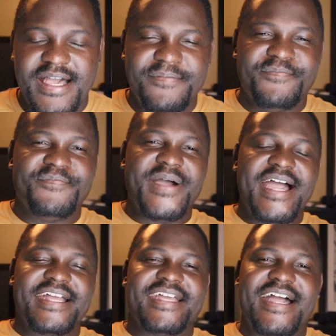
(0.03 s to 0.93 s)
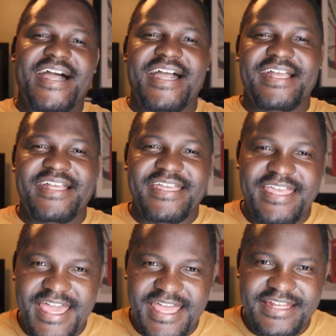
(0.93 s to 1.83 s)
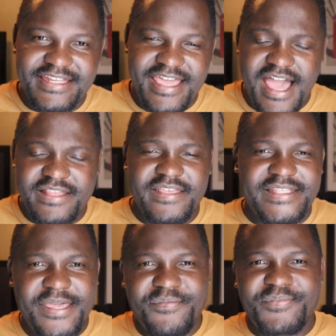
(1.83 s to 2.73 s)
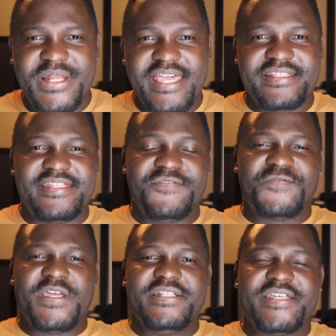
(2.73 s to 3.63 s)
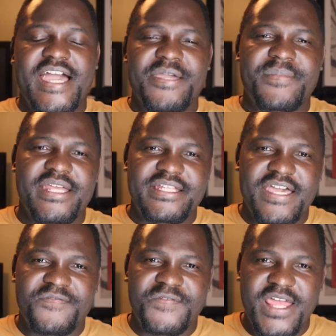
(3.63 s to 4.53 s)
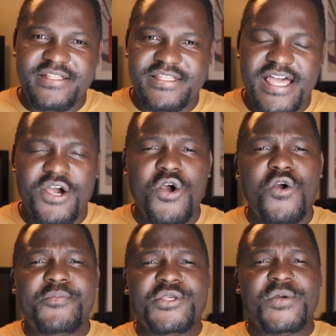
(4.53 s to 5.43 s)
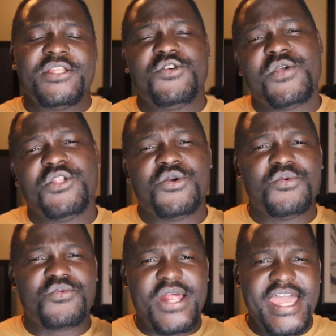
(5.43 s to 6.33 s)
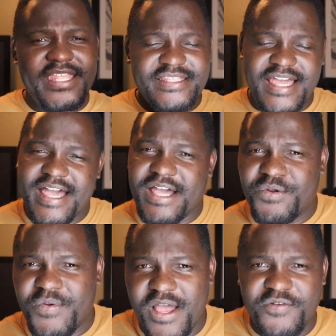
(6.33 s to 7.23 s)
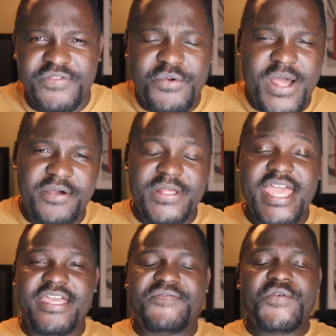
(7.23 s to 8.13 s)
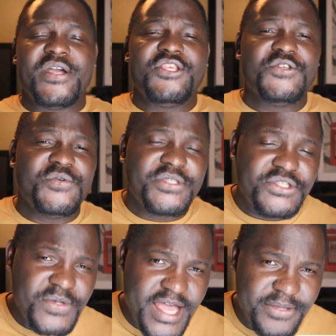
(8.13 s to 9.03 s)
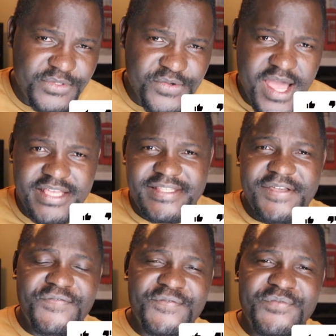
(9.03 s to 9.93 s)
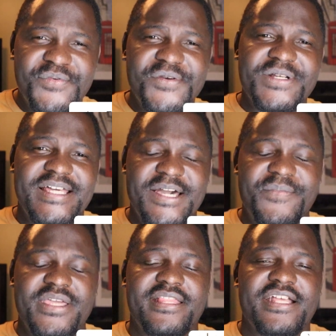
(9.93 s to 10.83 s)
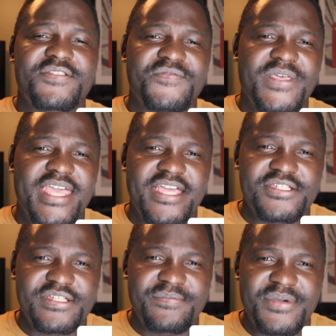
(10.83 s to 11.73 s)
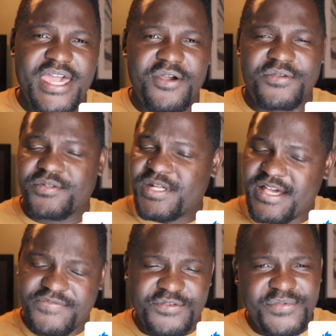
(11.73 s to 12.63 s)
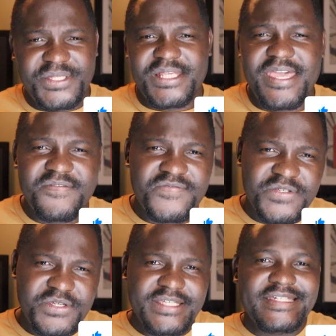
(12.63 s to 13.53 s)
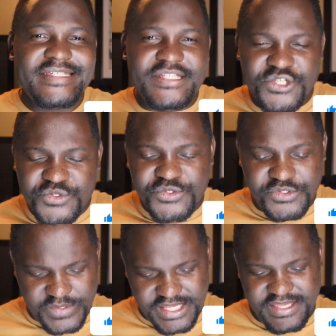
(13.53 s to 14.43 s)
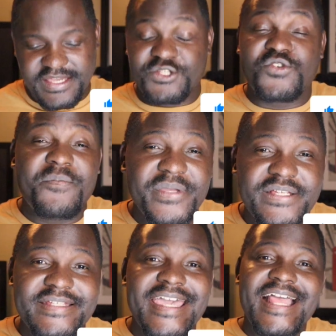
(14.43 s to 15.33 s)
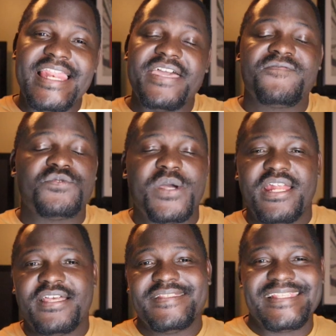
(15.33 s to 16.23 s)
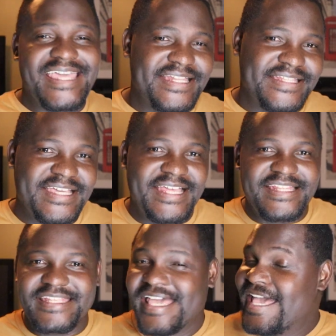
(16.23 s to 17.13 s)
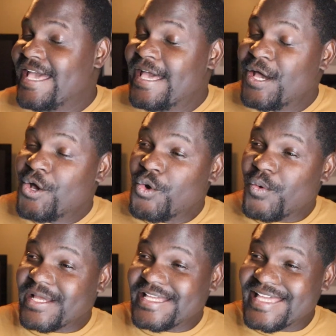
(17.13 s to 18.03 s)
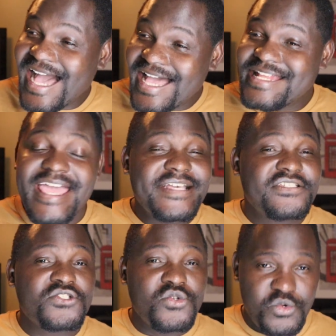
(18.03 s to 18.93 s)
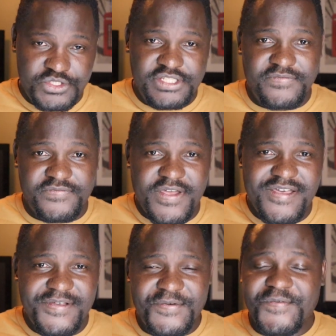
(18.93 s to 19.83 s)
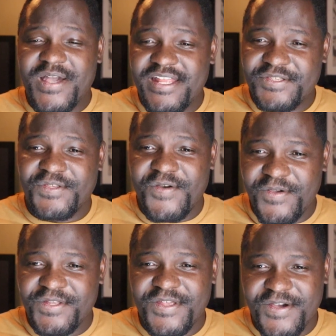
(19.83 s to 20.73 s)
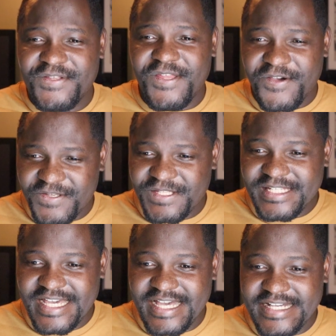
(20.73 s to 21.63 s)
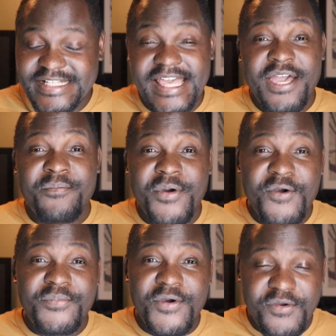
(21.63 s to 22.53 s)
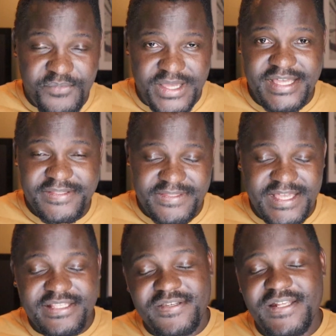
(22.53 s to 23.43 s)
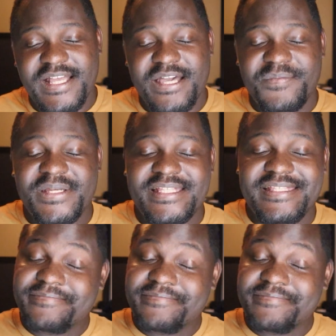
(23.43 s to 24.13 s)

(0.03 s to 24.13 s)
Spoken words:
I'm back again at the same place, different time, my dear friends. I hope you are doing all right around the world. If you are new, subscribe to Isaac Football Club. Hit that notification bell. You don't have to miss every news right here. Dropping left, right, and center. And we got exclusive. What is going on Pogba? That's going to come